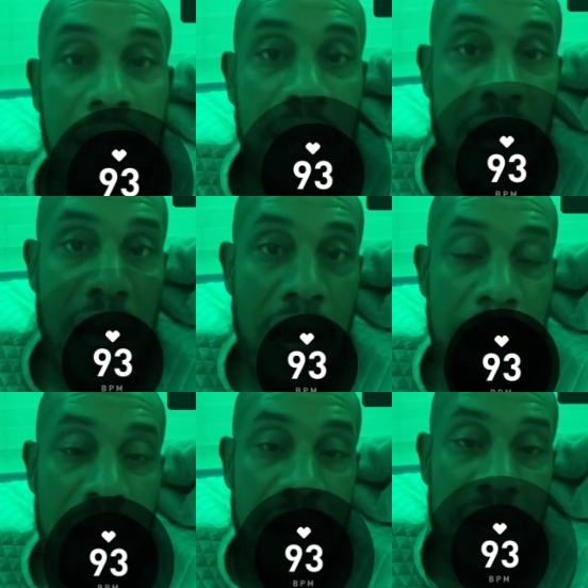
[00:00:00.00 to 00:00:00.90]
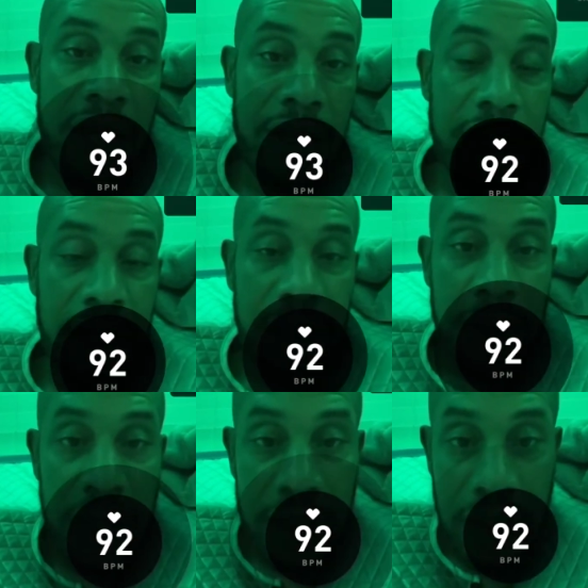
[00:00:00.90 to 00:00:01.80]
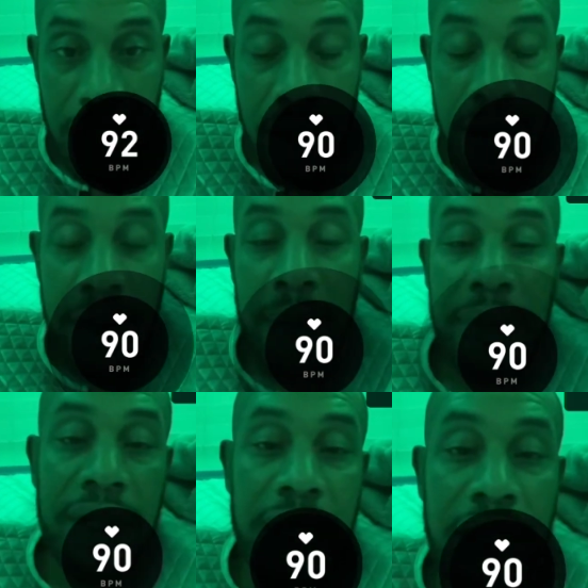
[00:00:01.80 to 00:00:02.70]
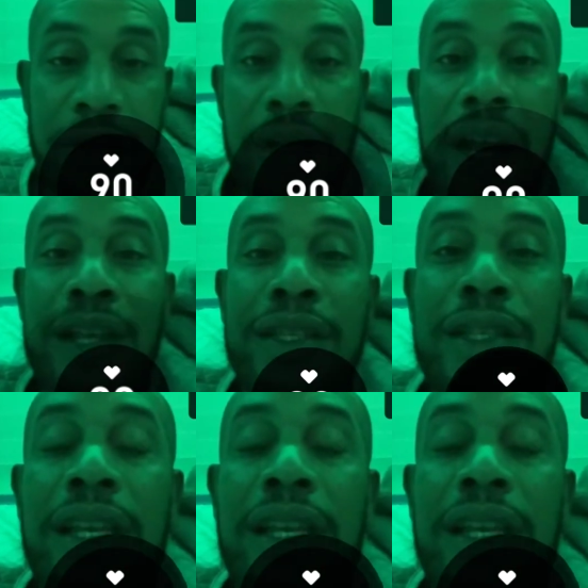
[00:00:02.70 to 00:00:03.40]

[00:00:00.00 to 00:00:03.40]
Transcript: I got about another 6 minutes to go. I appreciate you guys.